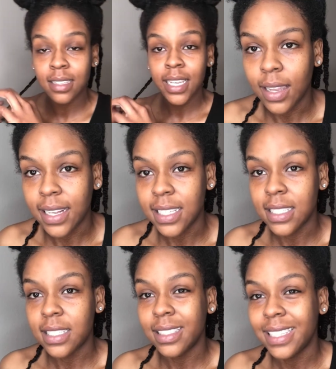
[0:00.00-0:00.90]
and
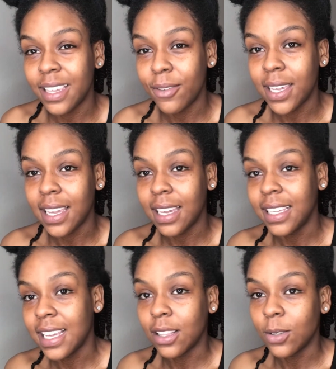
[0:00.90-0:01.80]
it's giving a
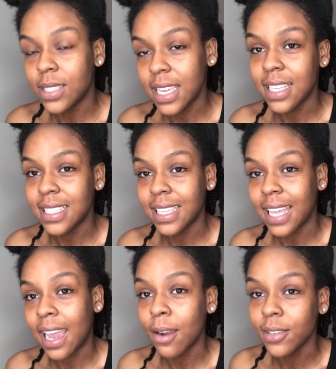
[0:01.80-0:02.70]
yellow tint to the
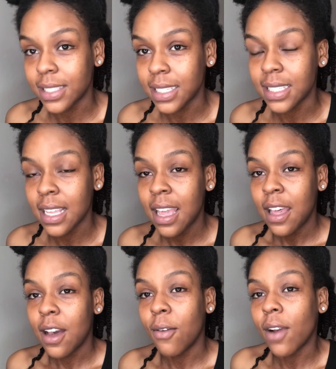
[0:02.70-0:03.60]
irises
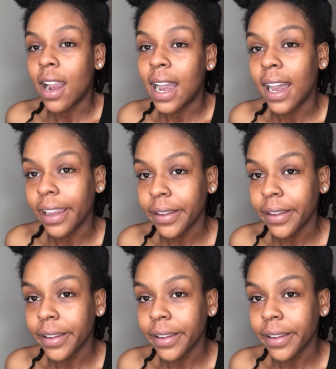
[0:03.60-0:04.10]
of our eye.